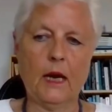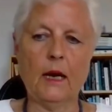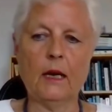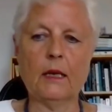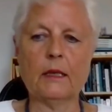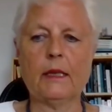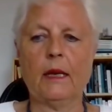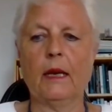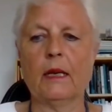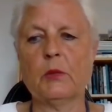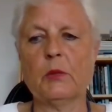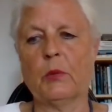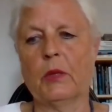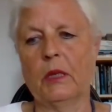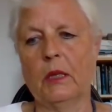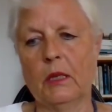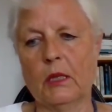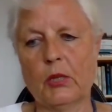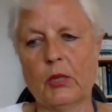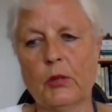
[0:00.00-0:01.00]
child dies
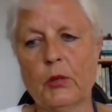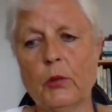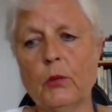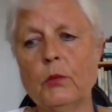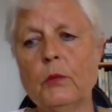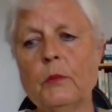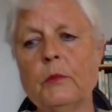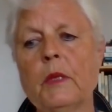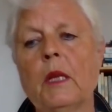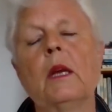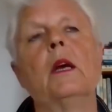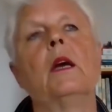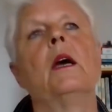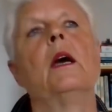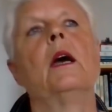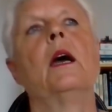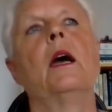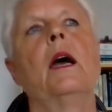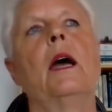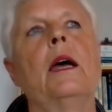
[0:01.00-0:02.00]
when he is 2,
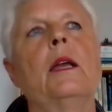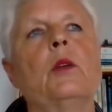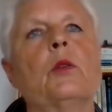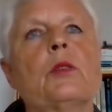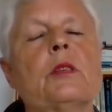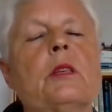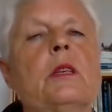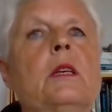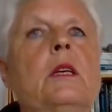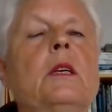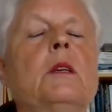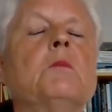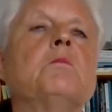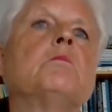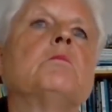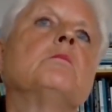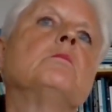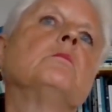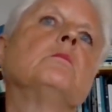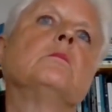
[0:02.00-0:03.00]
and you see
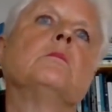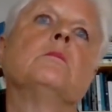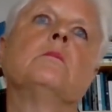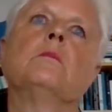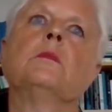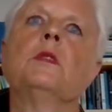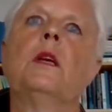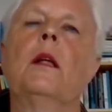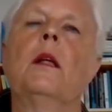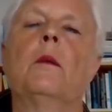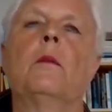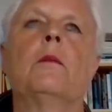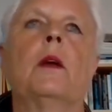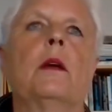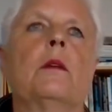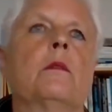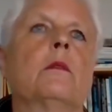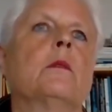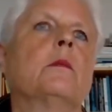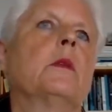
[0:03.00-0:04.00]

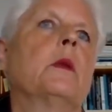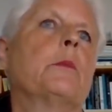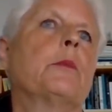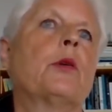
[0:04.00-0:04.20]
a